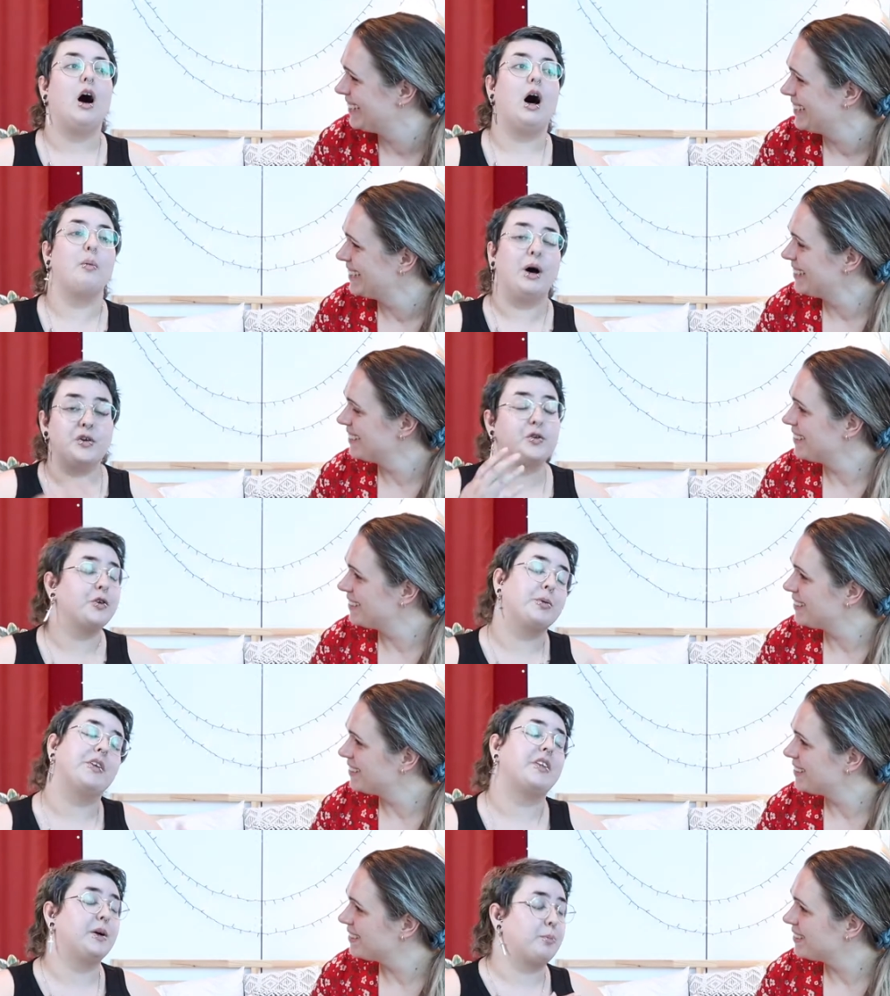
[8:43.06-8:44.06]
Speaker 1: Um, I do just
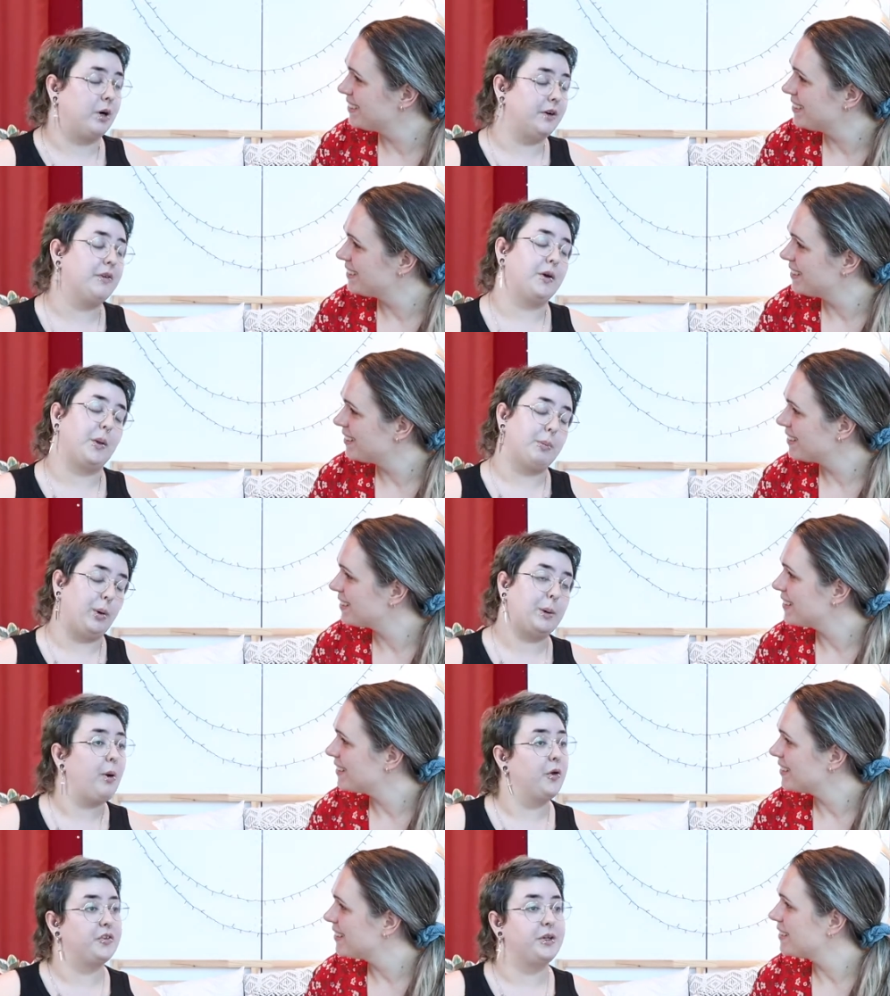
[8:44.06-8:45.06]
want to say briefly on the body
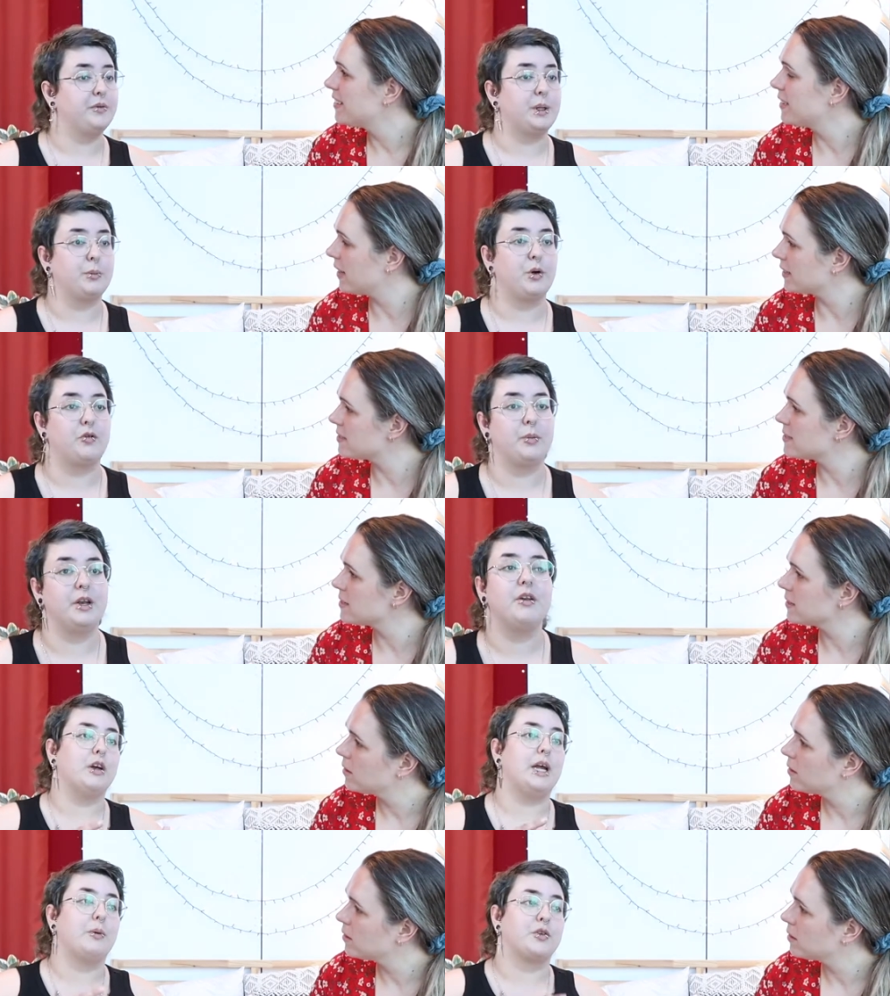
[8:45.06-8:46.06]
positivity yes.
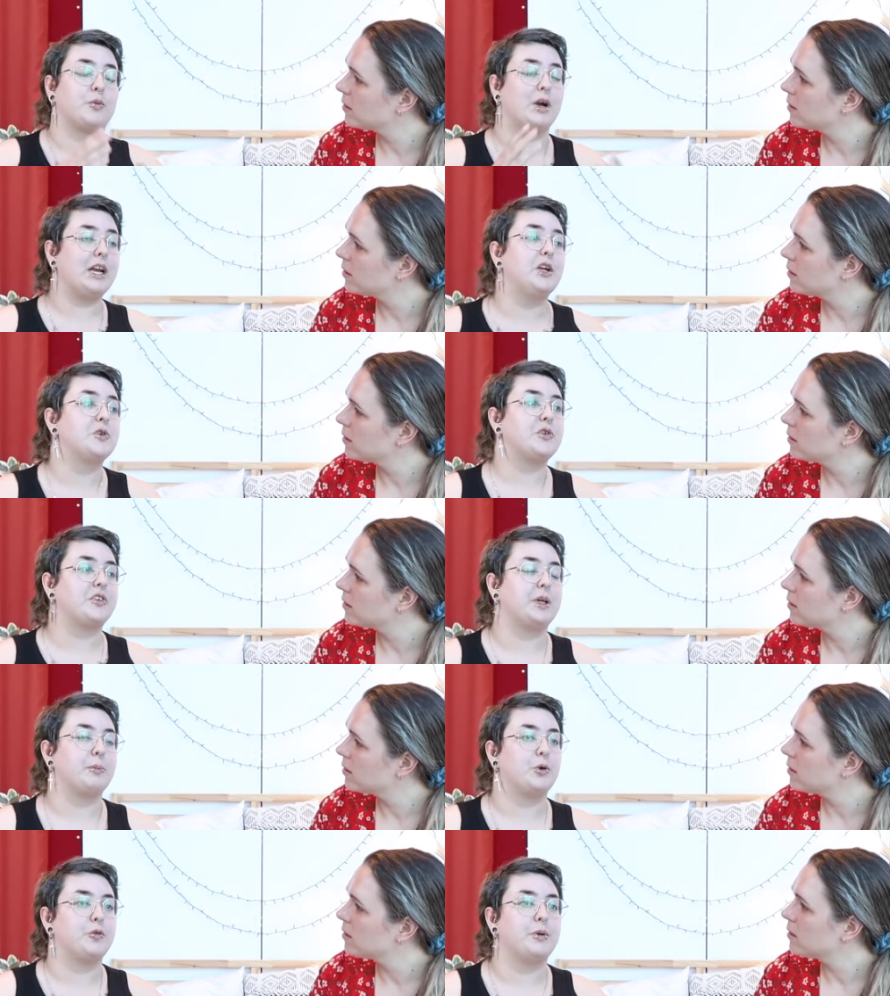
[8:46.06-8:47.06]
movement. It was a really
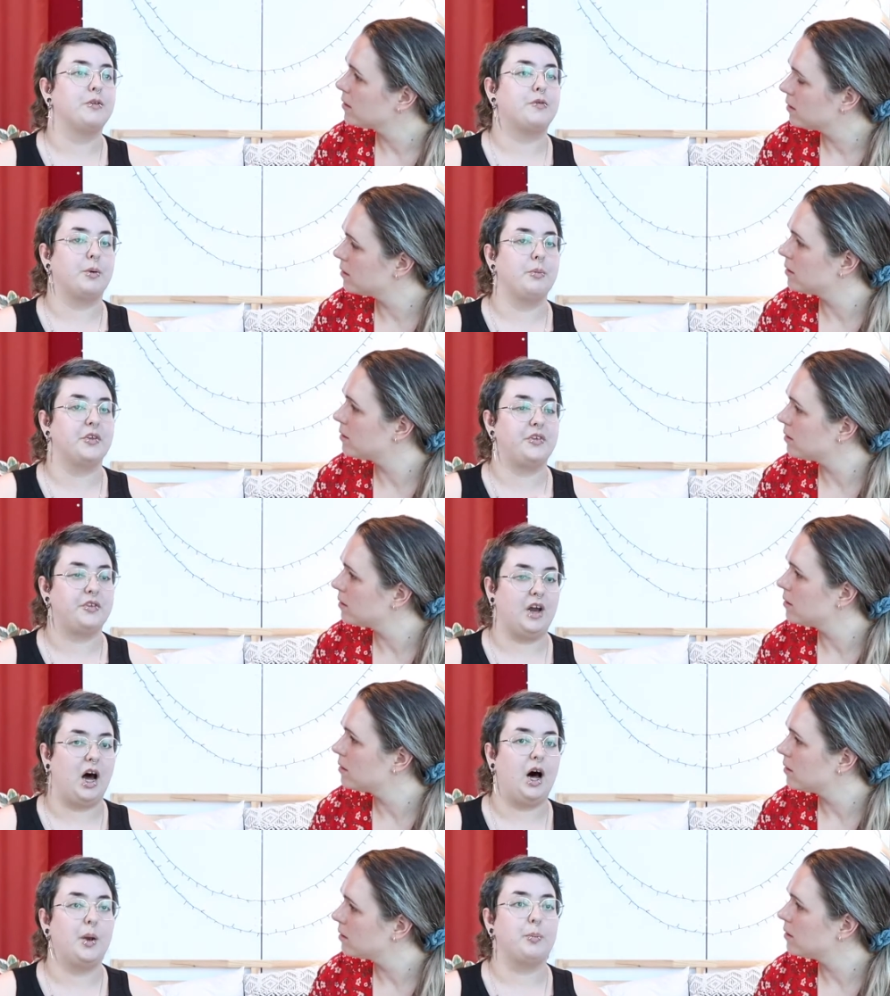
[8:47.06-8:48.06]
interesting movement from the
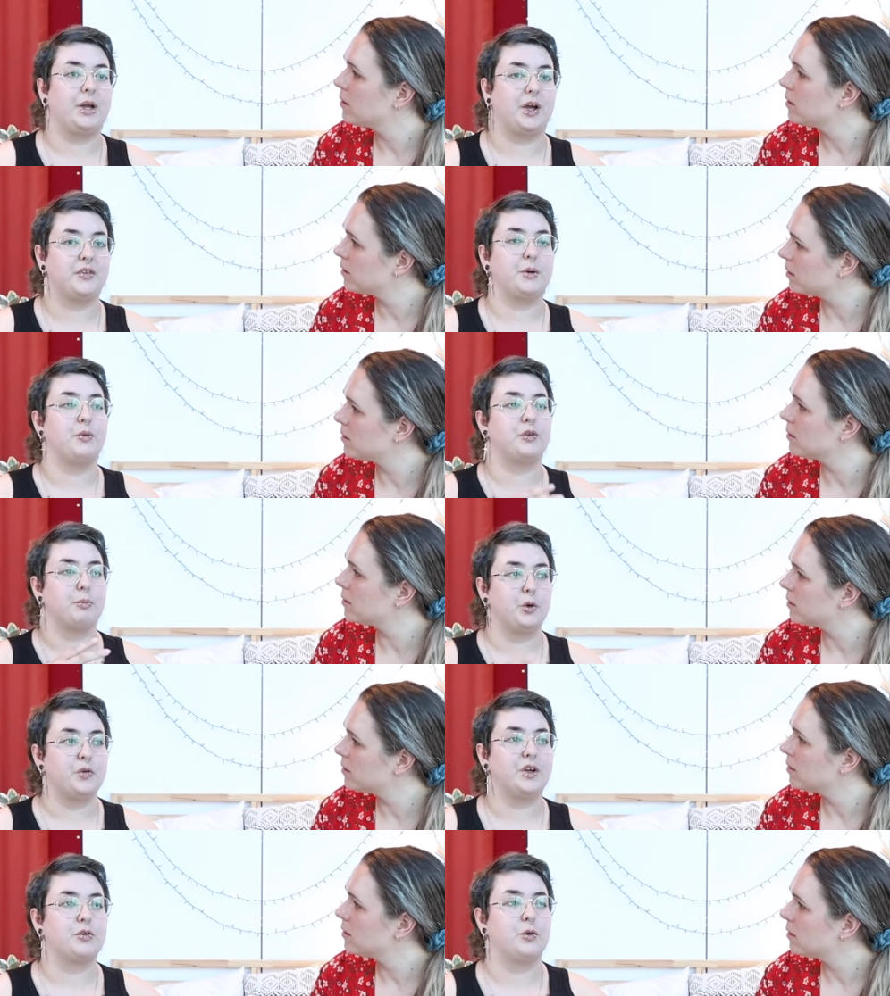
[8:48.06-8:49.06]
start because it was
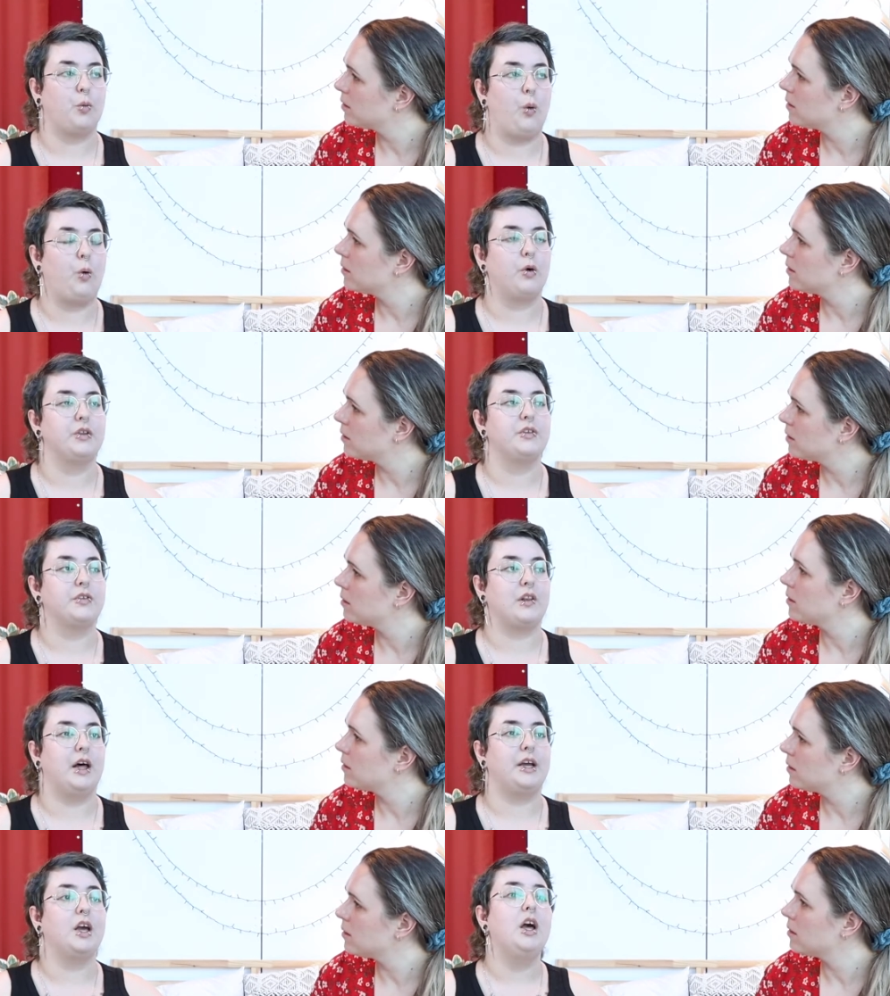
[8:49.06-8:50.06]
moving towards
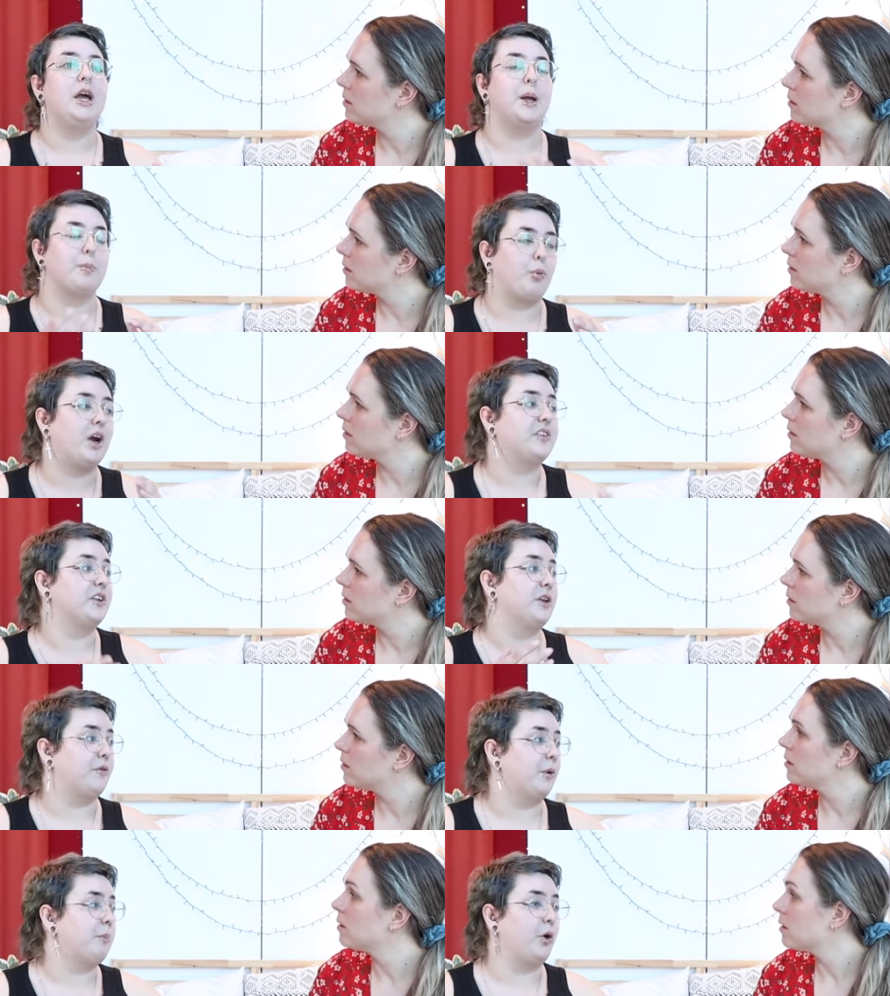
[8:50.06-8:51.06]
like embracing
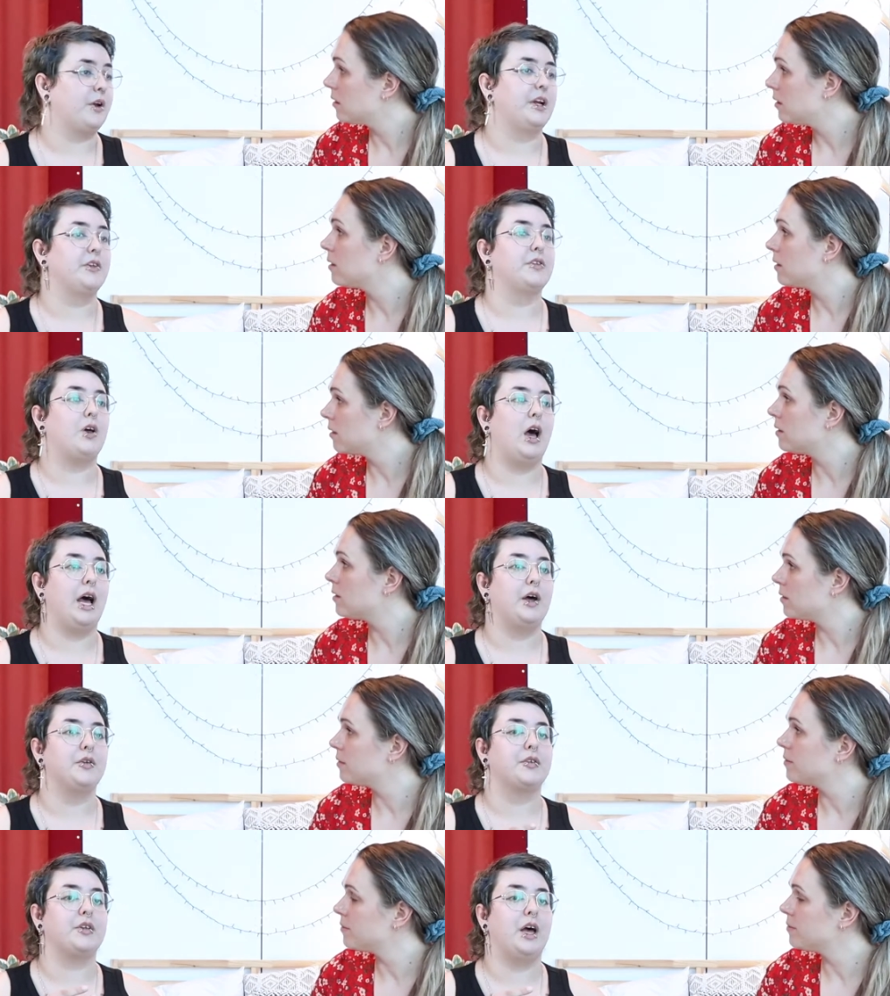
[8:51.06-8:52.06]
different bodies
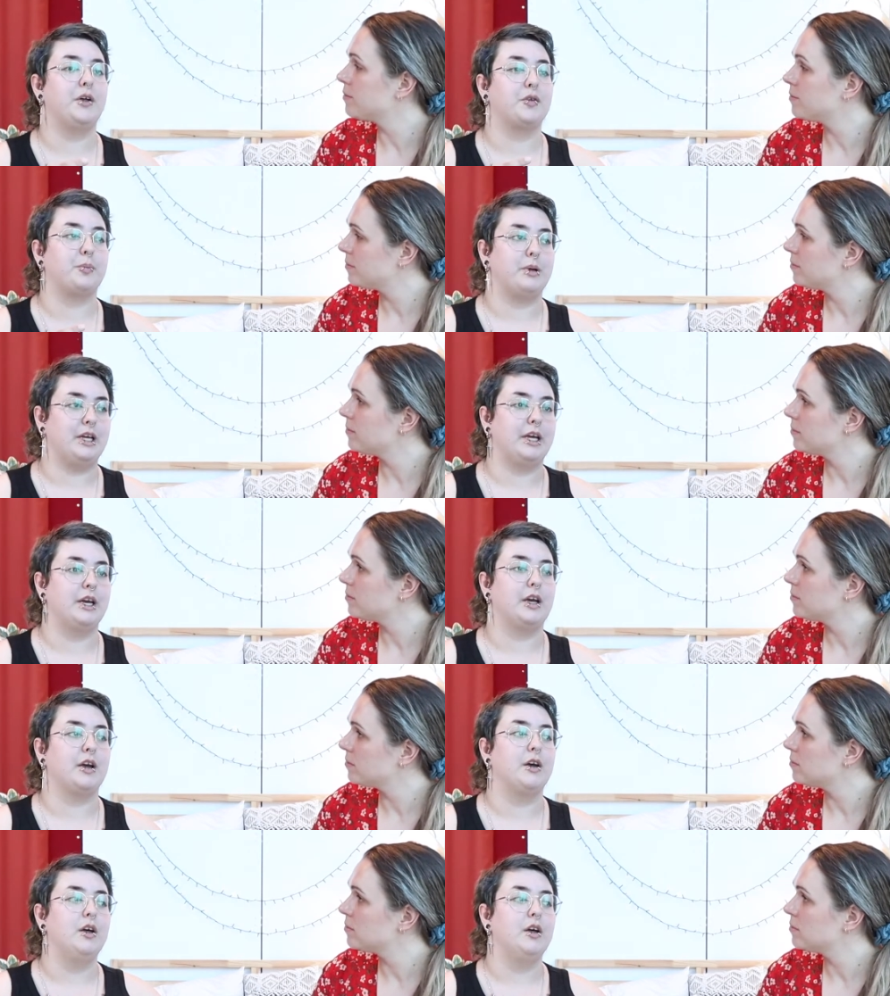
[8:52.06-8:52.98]
as as being